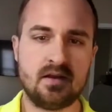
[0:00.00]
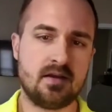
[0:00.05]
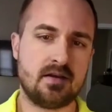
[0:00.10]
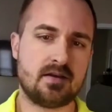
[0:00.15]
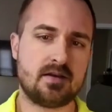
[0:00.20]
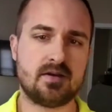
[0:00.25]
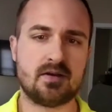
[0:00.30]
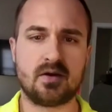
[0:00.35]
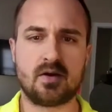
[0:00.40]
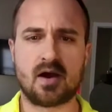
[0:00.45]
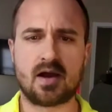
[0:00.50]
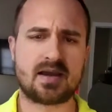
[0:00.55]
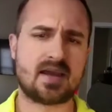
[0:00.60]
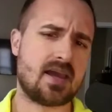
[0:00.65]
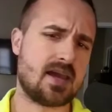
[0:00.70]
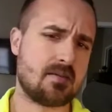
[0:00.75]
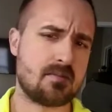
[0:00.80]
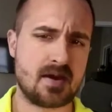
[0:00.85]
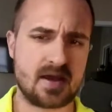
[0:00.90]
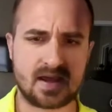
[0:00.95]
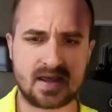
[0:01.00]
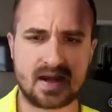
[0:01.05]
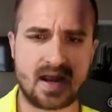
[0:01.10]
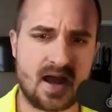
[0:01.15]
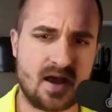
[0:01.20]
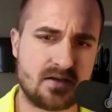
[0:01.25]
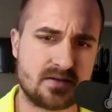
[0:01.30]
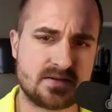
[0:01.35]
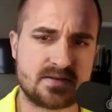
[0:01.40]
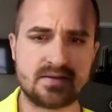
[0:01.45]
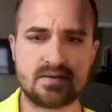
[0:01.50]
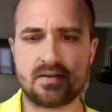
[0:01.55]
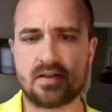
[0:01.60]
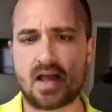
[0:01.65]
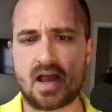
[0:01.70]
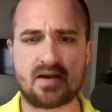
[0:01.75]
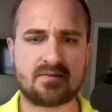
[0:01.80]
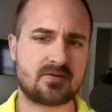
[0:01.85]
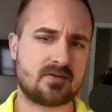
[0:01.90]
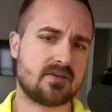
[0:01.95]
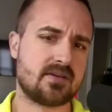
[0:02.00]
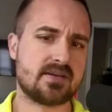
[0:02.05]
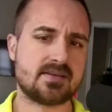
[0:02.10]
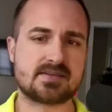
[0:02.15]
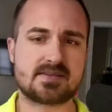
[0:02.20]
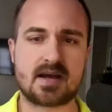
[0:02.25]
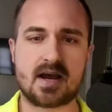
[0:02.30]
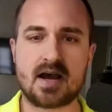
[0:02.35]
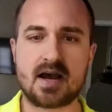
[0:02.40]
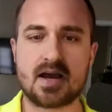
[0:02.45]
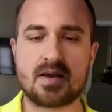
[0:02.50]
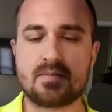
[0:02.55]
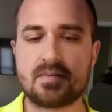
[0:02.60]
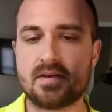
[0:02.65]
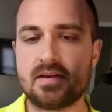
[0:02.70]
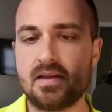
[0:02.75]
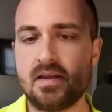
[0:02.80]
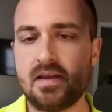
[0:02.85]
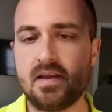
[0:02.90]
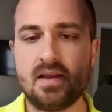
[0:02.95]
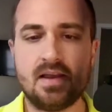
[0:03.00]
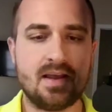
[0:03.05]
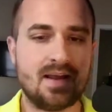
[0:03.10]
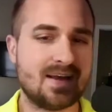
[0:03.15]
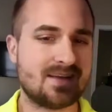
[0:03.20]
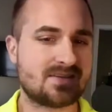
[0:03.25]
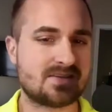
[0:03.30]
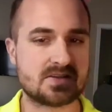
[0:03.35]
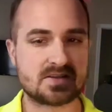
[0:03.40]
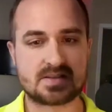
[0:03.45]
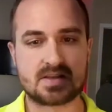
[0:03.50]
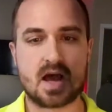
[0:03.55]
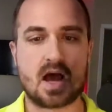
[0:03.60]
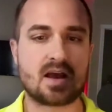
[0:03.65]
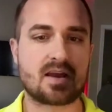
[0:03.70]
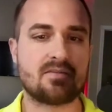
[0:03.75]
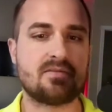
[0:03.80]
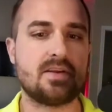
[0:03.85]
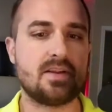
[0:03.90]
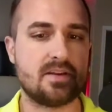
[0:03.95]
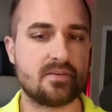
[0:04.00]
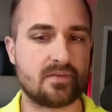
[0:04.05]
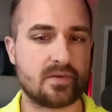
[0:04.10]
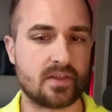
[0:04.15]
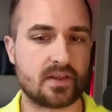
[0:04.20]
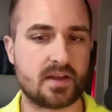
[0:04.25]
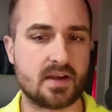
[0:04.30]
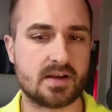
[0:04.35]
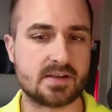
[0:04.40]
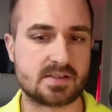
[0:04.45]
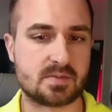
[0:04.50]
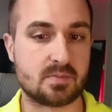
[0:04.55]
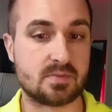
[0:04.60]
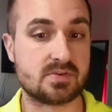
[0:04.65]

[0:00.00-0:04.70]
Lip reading: I can't make it out until after this time, and it's just not convenient for the customer.